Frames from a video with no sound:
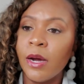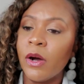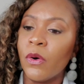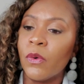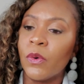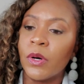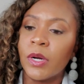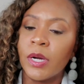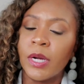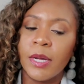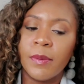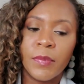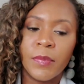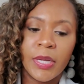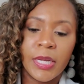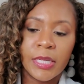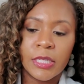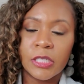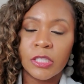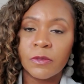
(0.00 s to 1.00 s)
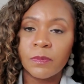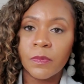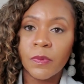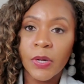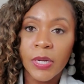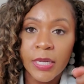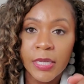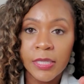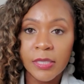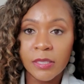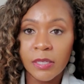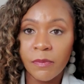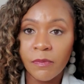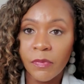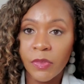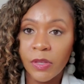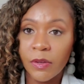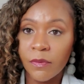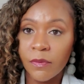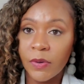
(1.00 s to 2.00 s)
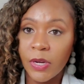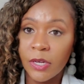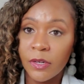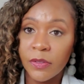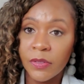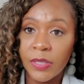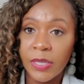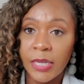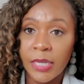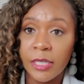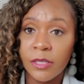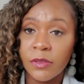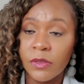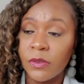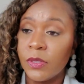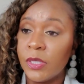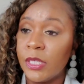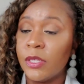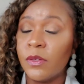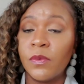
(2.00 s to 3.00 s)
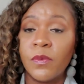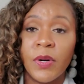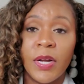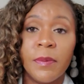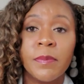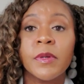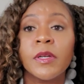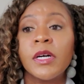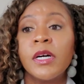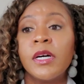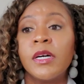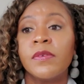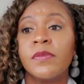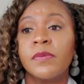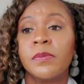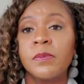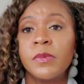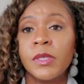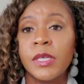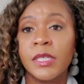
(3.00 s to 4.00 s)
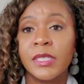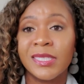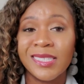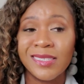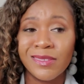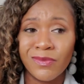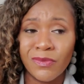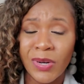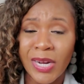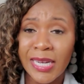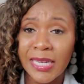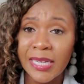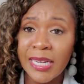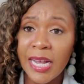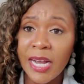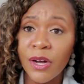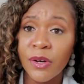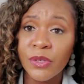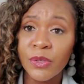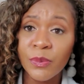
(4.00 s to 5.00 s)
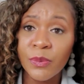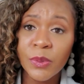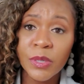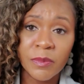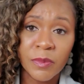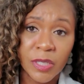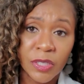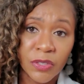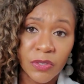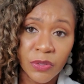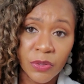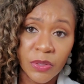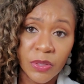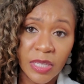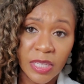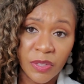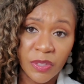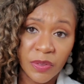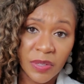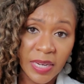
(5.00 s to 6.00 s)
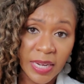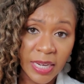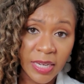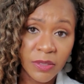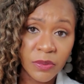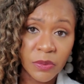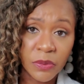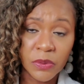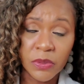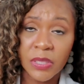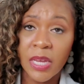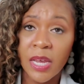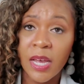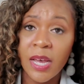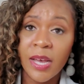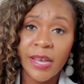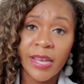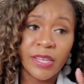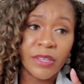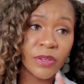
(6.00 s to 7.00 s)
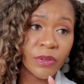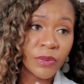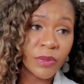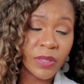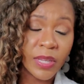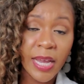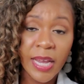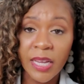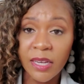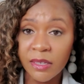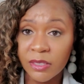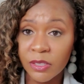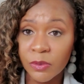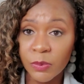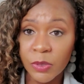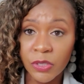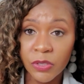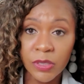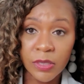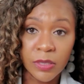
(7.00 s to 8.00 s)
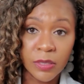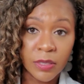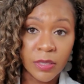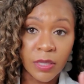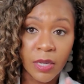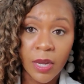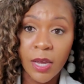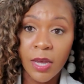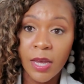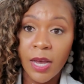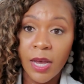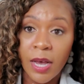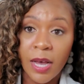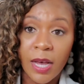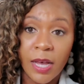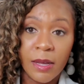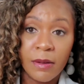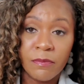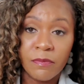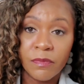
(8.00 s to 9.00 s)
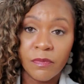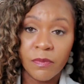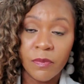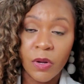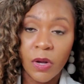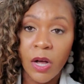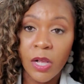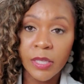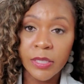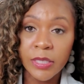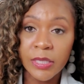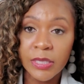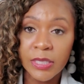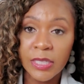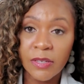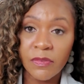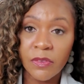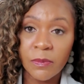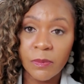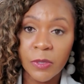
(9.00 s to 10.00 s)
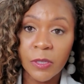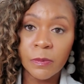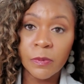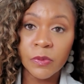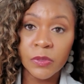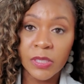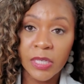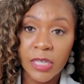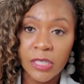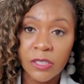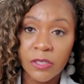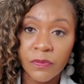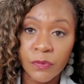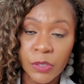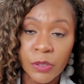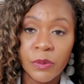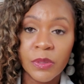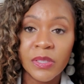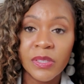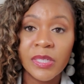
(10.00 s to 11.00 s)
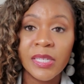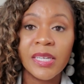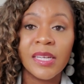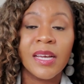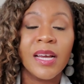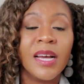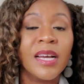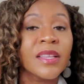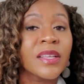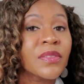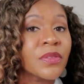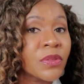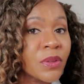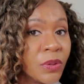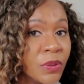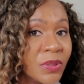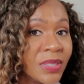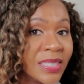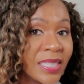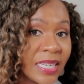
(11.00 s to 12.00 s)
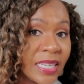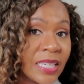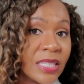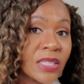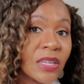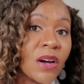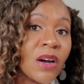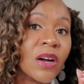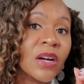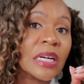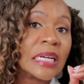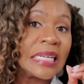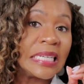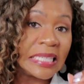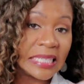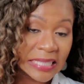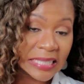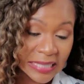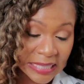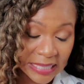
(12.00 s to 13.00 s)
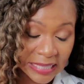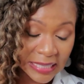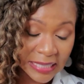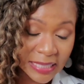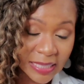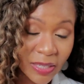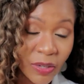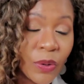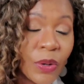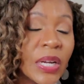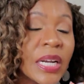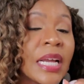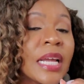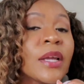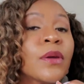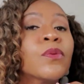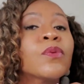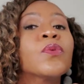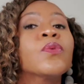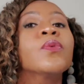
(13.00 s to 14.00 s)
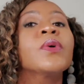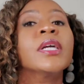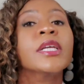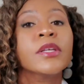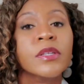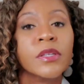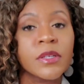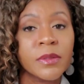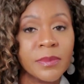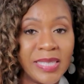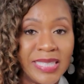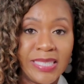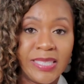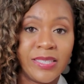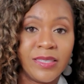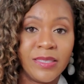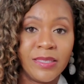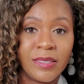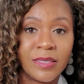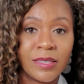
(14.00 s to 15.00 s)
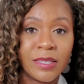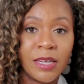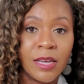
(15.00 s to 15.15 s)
or I might spray something right on the handle and wipe it off. Because right now, you want to make sure that your handles and your light switches, all the stuff that people touch frequently, that those things are clean on a regular basis.